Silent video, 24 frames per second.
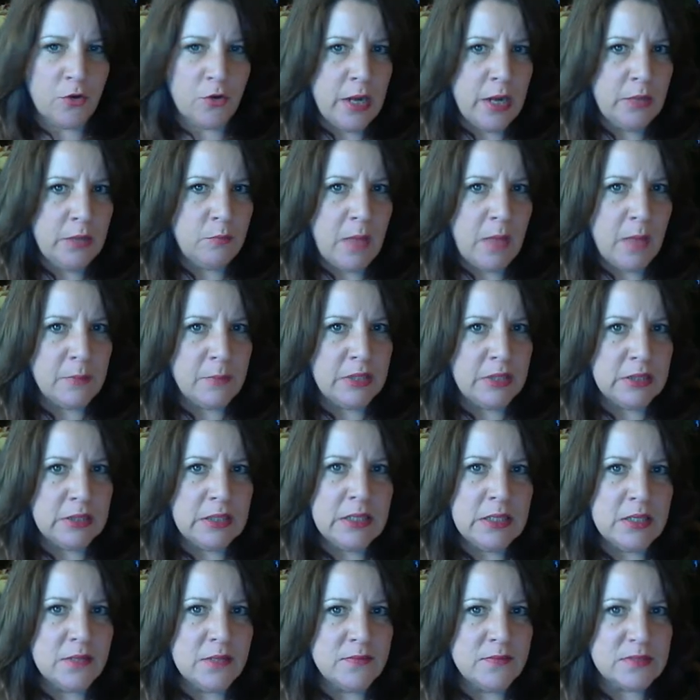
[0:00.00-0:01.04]
crate, mommy
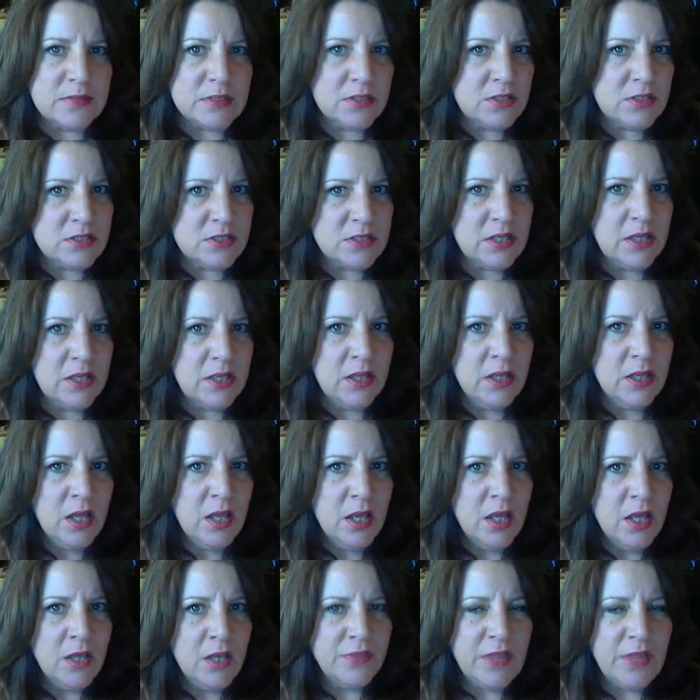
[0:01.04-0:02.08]
leaves. You see,
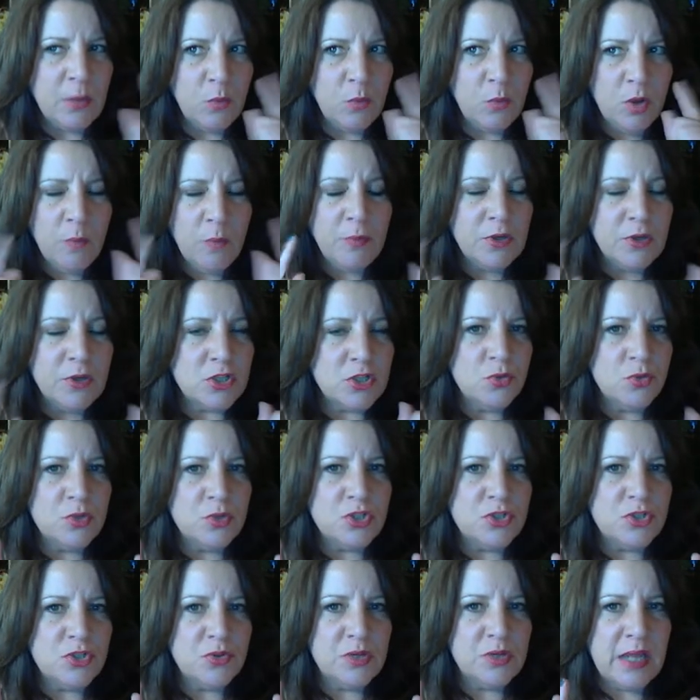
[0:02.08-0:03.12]
they will put two and
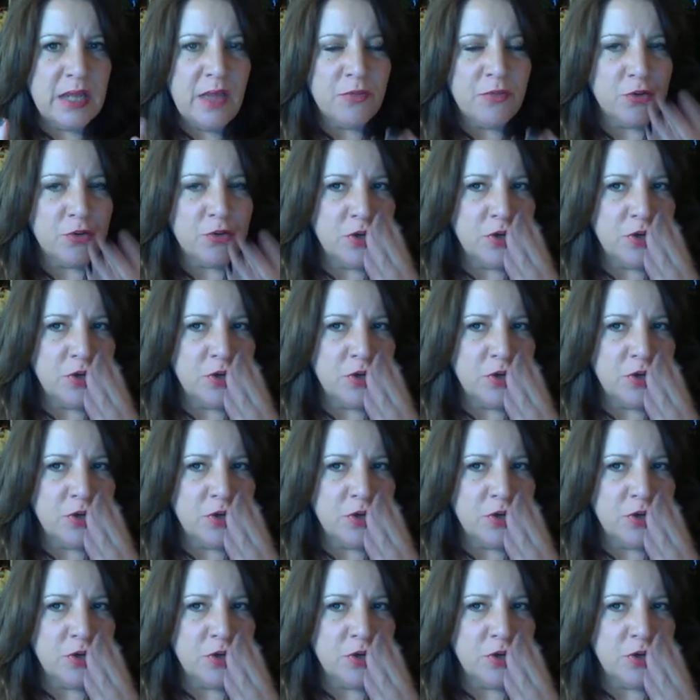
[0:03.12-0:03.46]
two together.